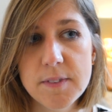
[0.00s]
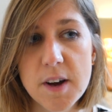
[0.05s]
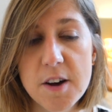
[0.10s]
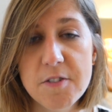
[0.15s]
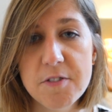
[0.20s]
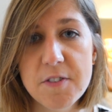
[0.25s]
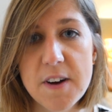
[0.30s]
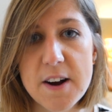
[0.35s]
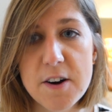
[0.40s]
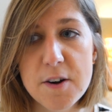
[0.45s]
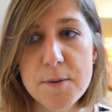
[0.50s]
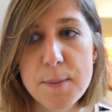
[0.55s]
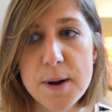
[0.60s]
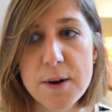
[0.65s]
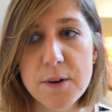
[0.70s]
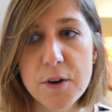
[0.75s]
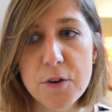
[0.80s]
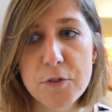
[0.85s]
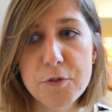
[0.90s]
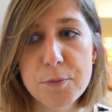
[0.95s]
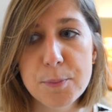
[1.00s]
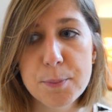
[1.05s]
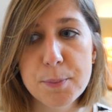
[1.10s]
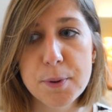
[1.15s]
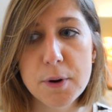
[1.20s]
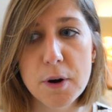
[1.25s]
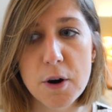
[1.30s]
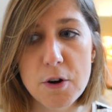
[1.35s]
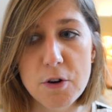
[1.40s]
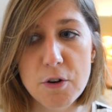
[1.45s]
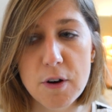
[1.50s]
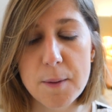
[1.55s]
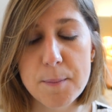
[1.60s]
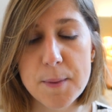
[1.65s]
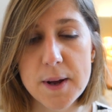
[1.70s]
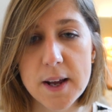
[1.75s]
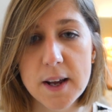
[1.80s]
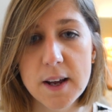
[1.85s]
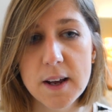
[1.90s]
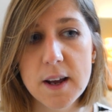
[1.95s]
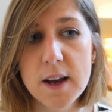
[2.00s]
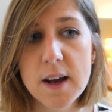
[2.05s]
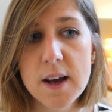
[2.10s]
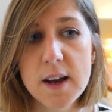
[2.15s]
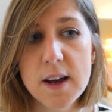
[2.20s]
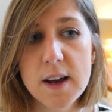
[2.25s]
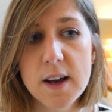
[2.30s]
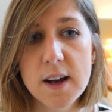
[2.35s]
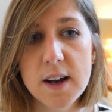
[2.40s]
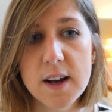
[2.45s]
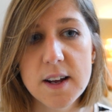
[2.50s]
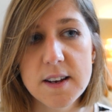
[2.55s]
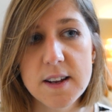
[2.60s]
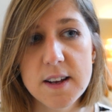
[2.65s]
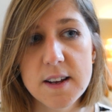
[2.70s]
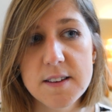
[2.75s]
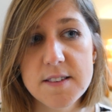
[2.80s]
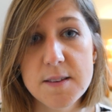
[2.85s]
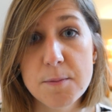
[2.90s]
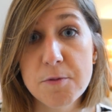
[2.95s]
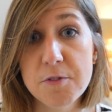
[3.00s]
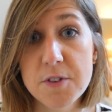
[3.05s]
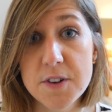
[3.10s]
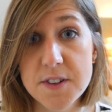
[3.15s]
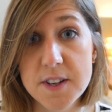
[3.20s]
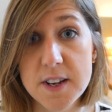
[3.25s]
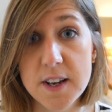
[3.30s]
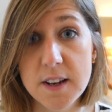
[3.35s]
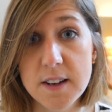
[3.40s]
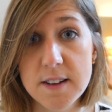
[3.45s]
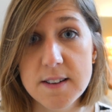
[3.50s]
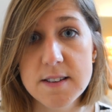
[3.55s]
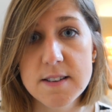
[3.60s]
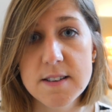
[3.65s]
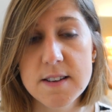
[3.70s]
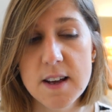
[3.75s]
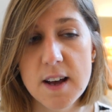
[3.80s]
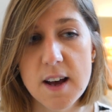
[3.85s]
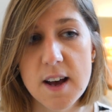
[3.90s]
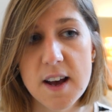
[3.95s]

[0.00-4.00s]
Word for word: a fair amount of programming, I did some physics,